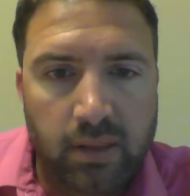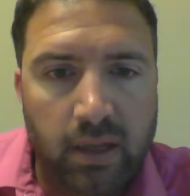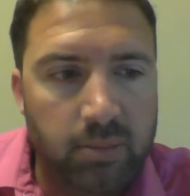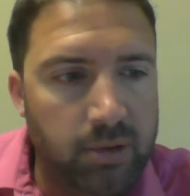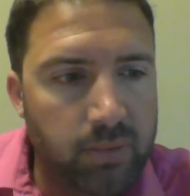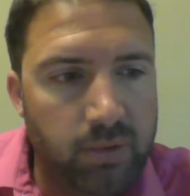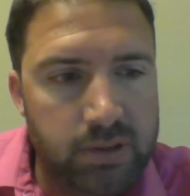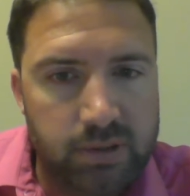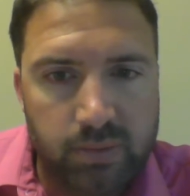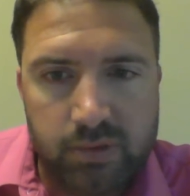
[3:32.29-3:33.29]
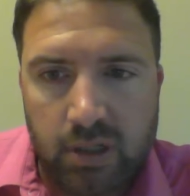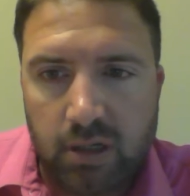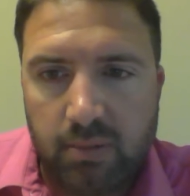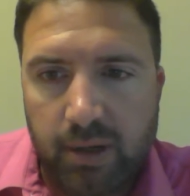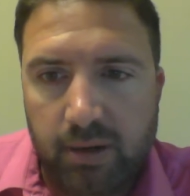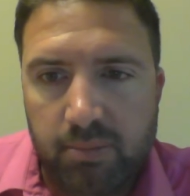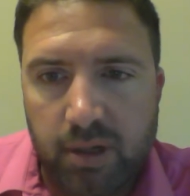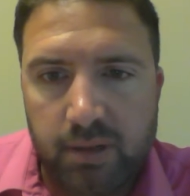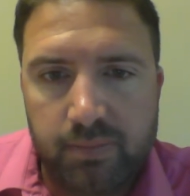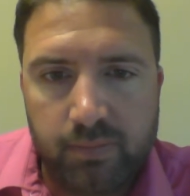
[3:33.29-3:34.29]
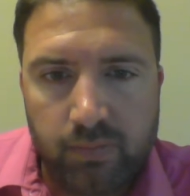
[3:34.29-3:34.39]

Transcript: that'll be the ones that we'll talk about. But